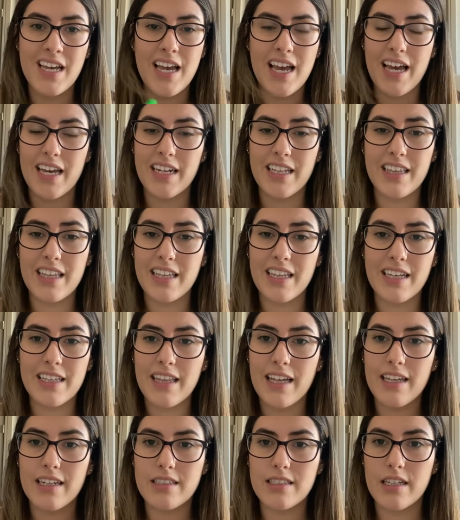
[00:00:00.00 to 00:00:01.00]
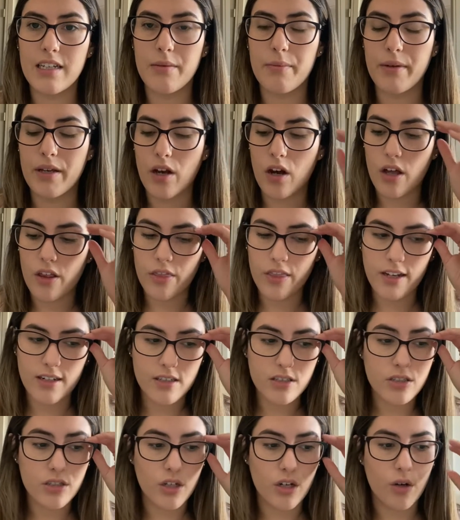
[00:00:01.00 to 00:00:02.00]
anything like that, it's going to be on
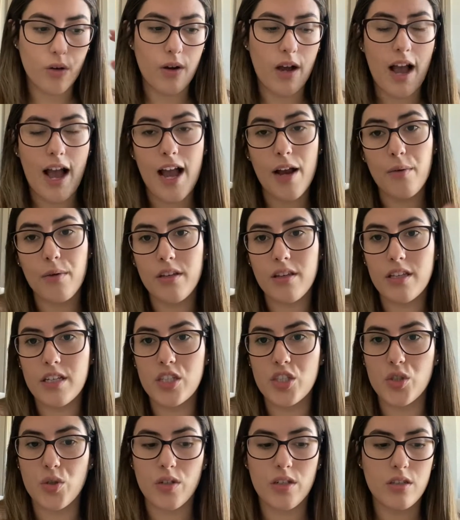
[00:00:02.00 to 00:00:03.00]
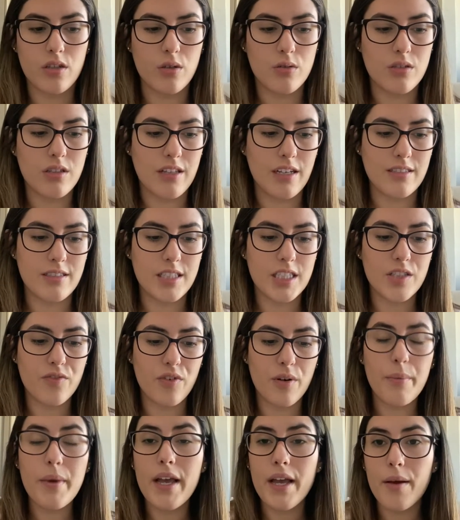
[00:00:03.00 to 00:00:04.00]
there. So I really enjoyed those lessons
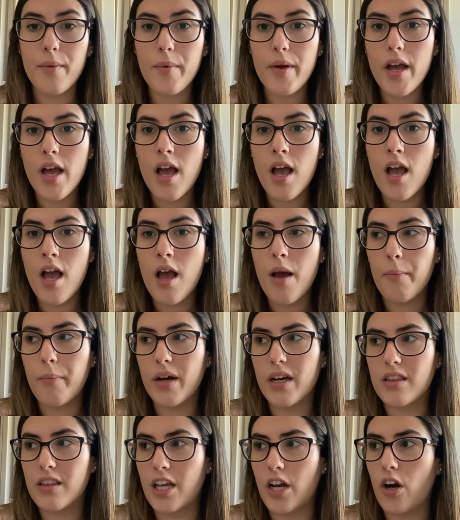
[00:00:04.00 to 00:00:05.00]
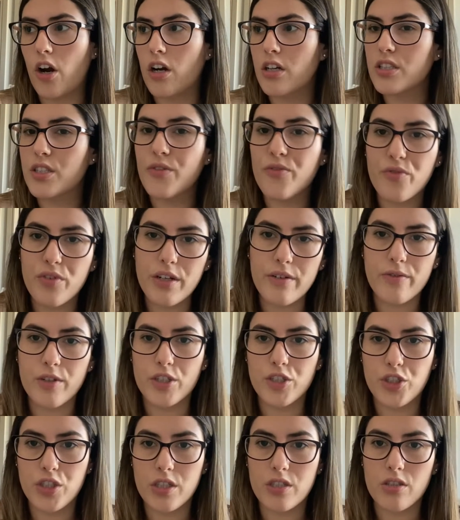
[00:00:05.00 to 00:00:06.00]
from him. But there are some free
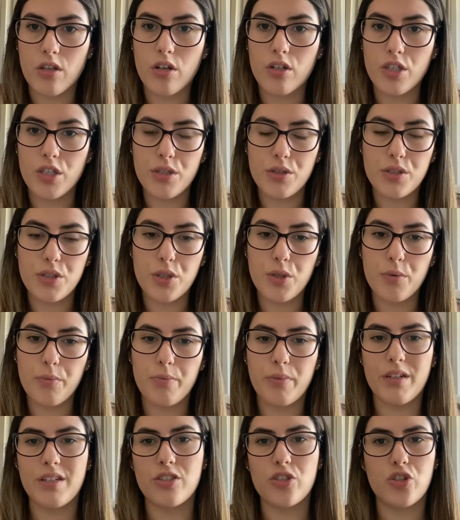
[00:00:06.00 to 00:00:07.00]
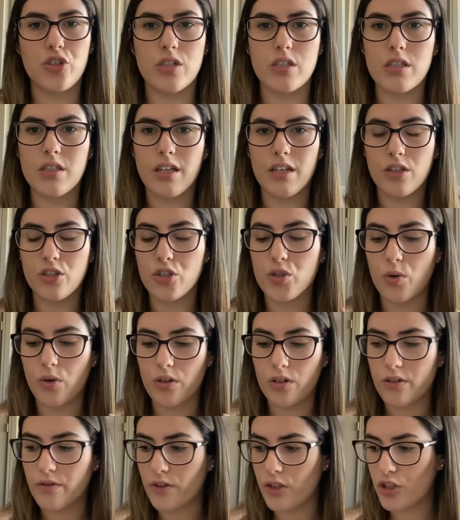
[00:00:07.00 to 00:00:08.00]
versions on YouTube, but it's just like a
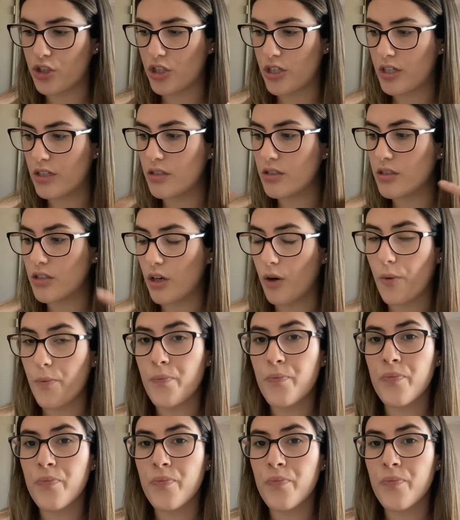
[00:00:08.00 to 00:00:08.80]
shorter version. So